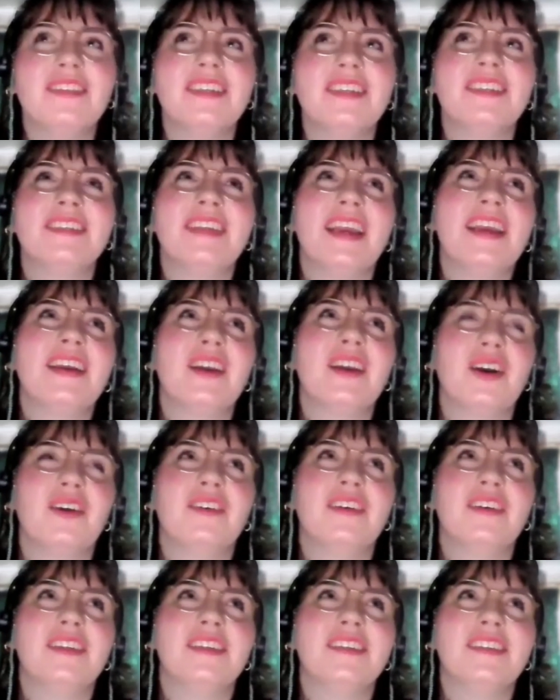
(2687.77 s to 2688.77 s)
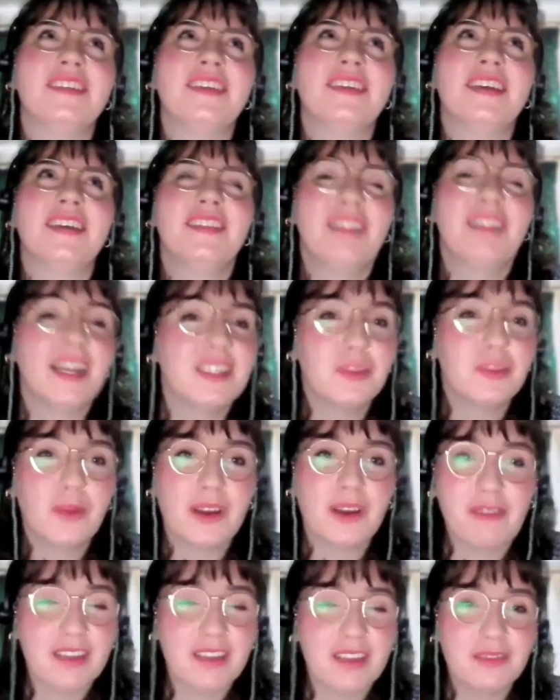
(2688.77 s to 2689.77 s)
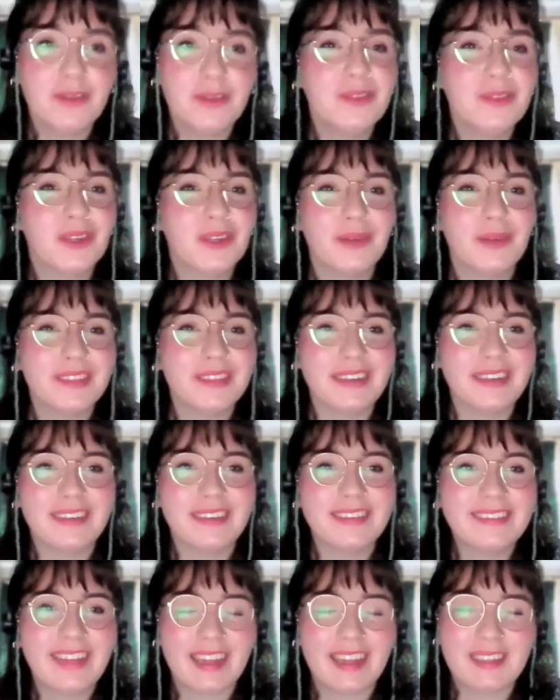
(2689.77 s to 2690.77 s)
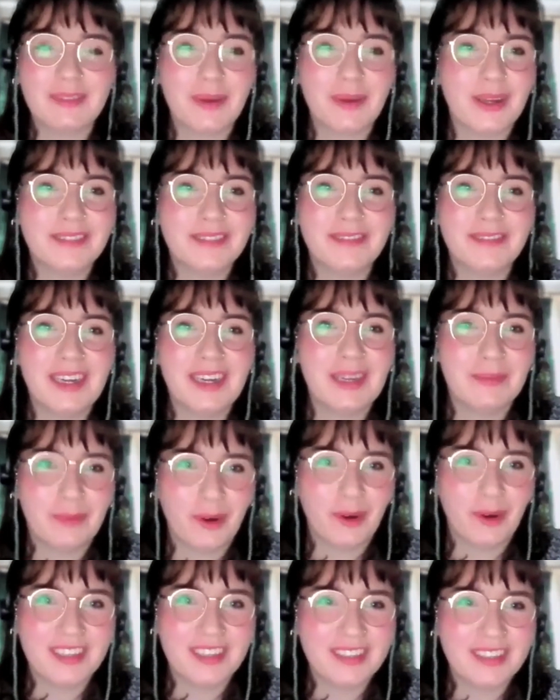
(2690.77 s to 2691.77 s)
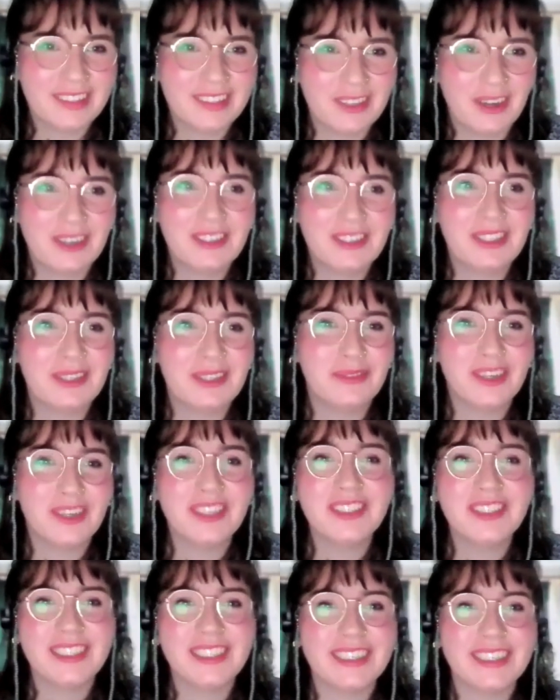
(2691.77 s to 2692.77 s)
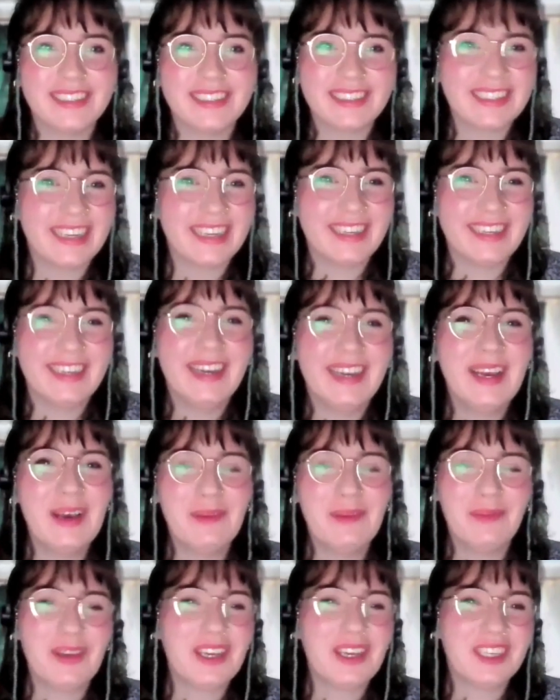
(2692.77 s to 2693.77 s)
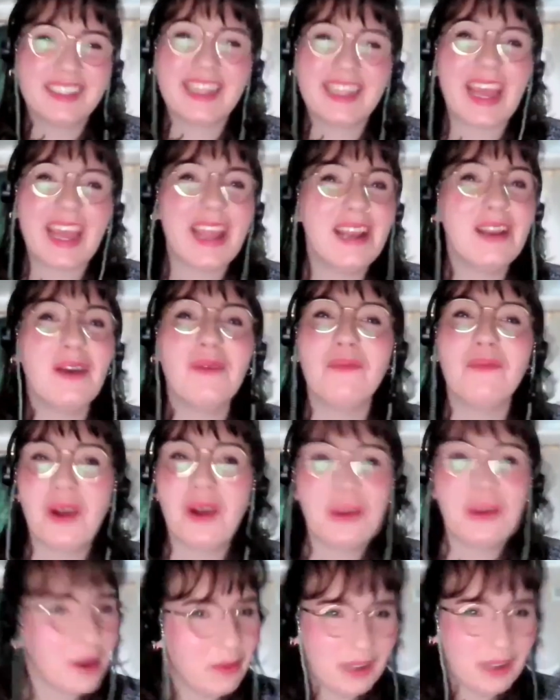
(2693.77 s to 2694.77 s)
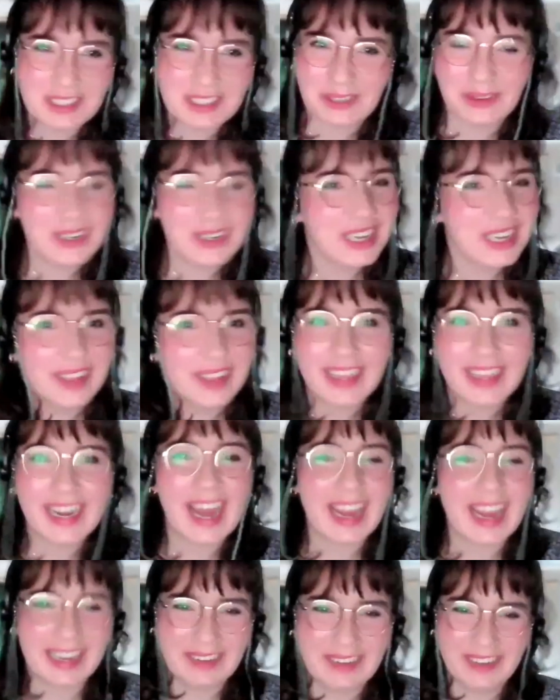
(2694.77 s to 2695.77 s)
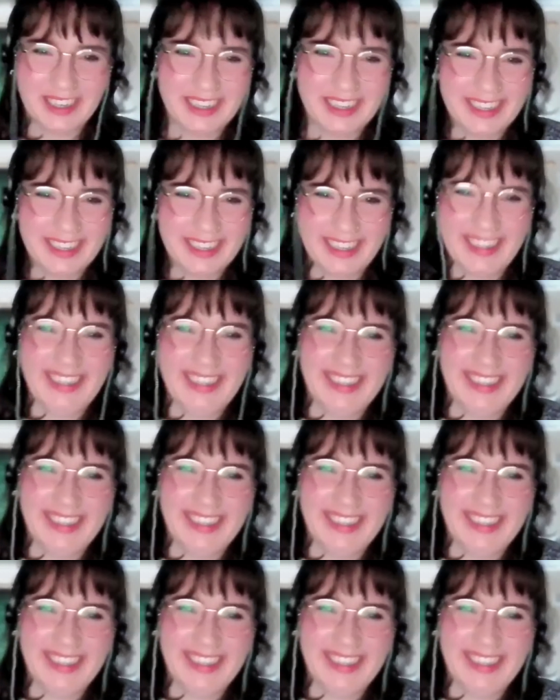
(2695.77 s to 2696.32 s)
around the staying current, that's where grassroots comes in. That's where it's really important to talk to the first years because they know more about what's going on than anyone.